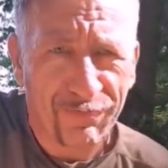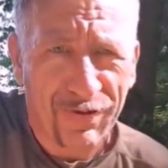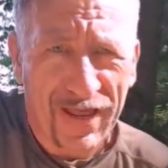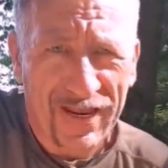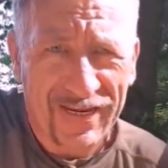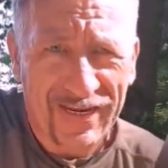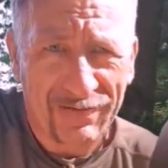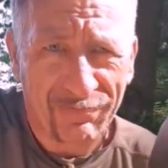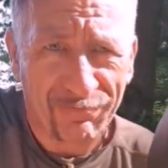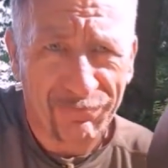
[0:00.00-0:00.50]

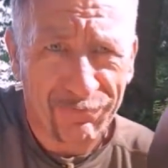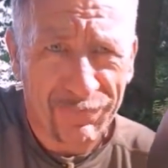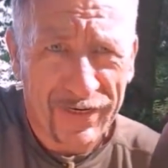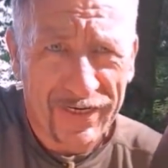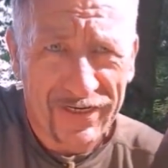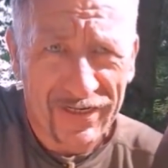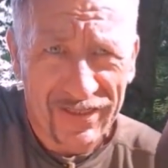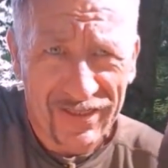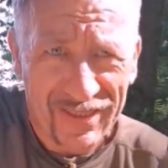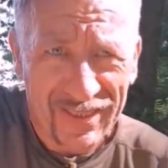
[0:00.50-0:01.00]
even
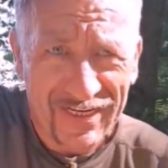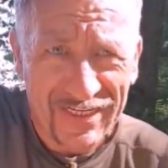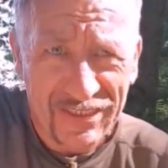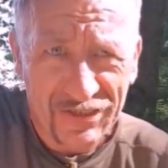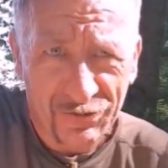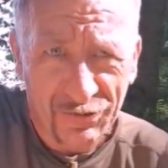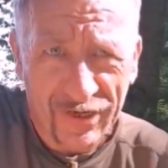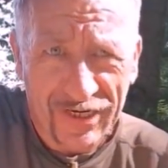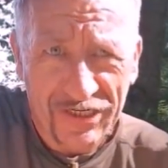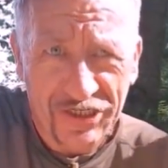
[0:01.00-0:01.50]
buying bigger
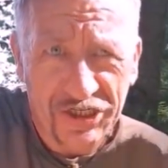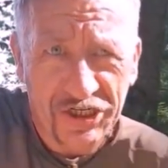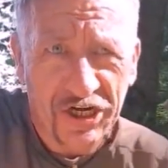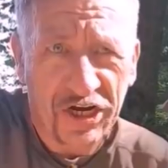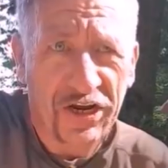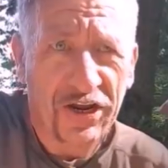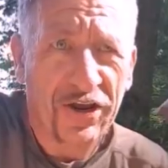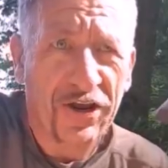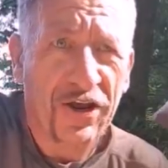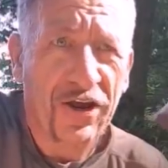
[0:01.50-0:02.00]

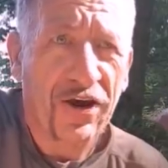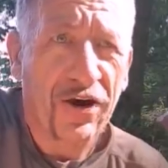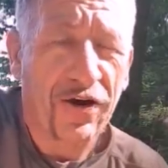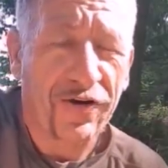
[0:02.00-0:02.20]
literage